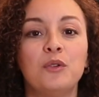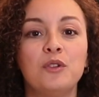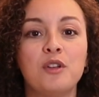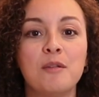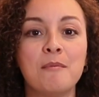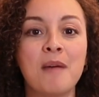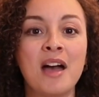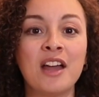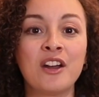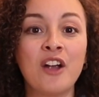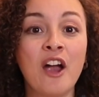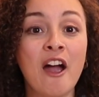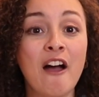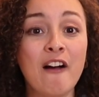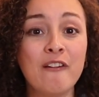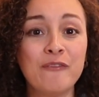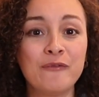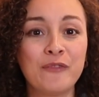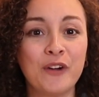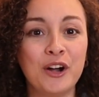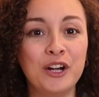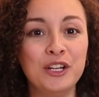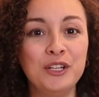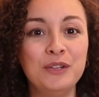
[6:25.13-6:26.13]
no matter how
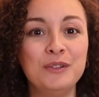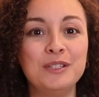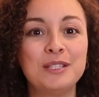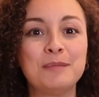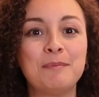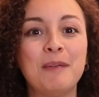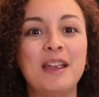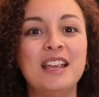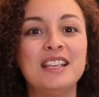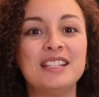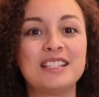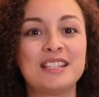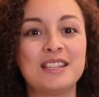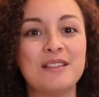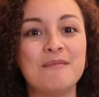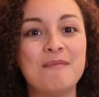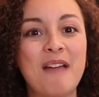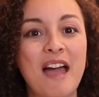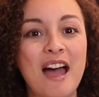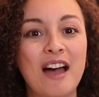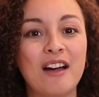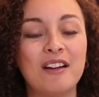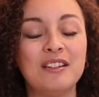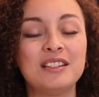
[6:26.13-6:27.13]
far you space them
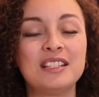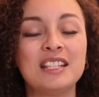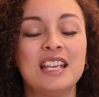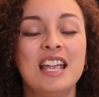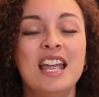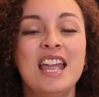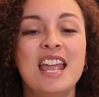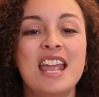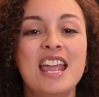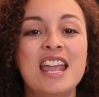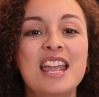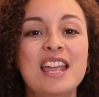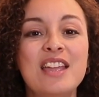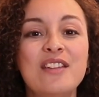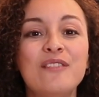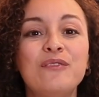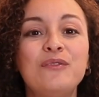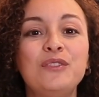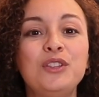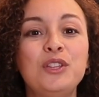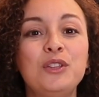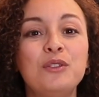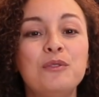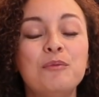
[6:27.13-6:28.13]
out, if
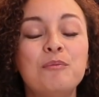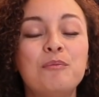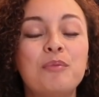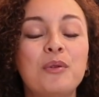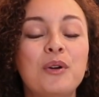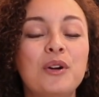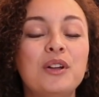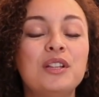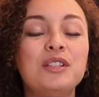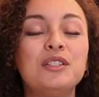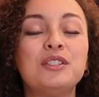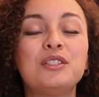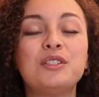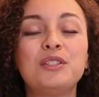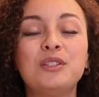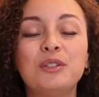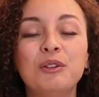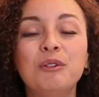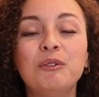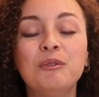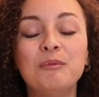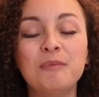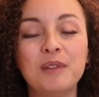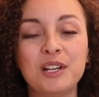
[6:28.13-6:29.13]
you put
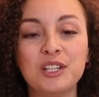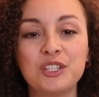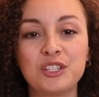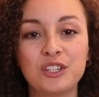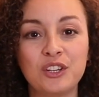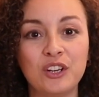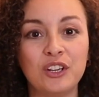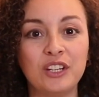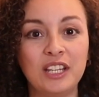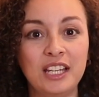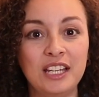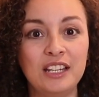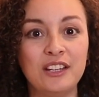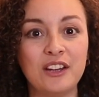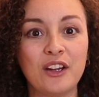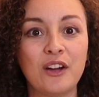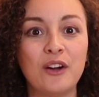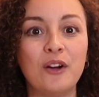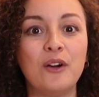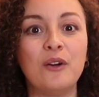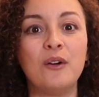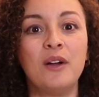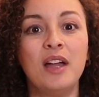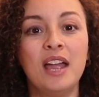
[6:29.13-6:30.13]
too much cookie
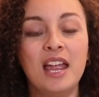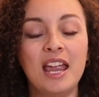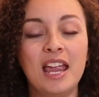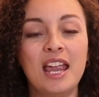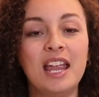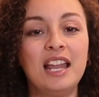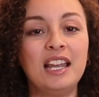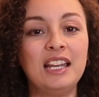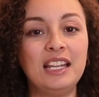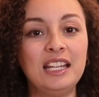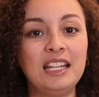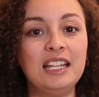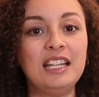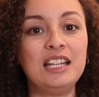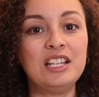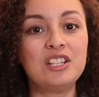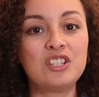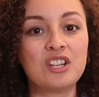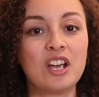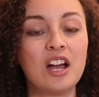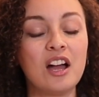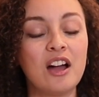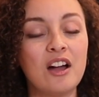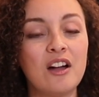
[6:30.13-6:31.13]
dough in each
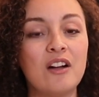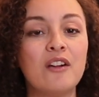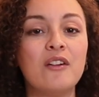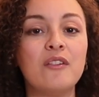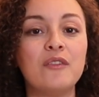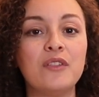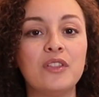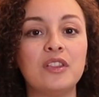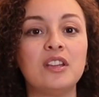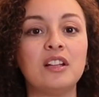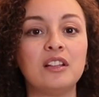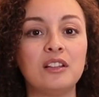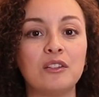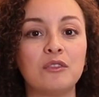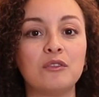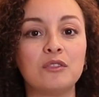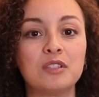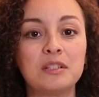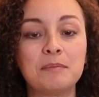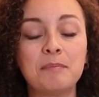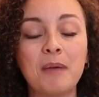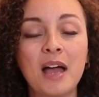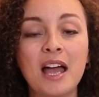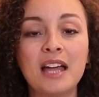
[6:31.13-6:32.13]
of the little
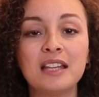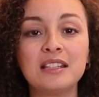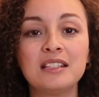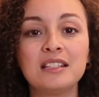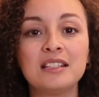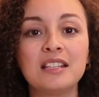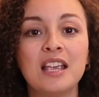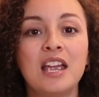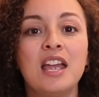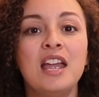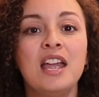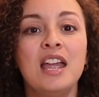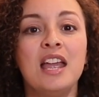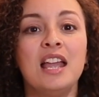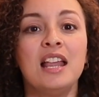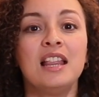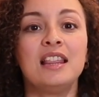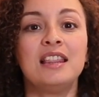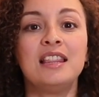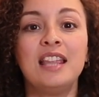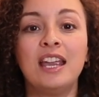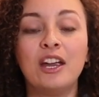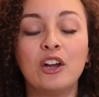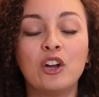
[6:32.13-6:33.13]
spots,
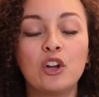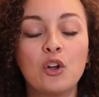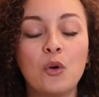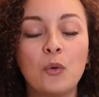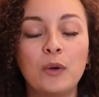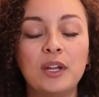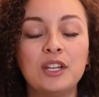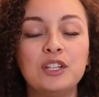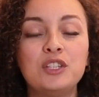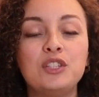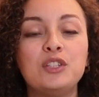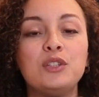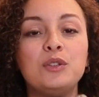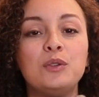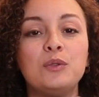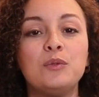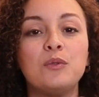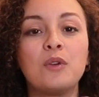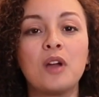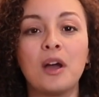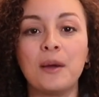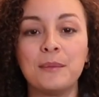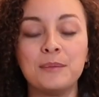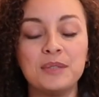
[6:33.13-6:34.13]
they're going to
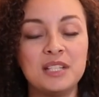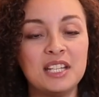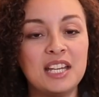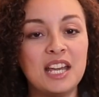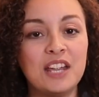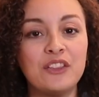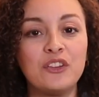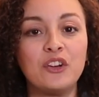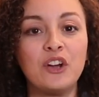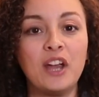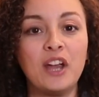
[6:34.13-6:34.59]
come together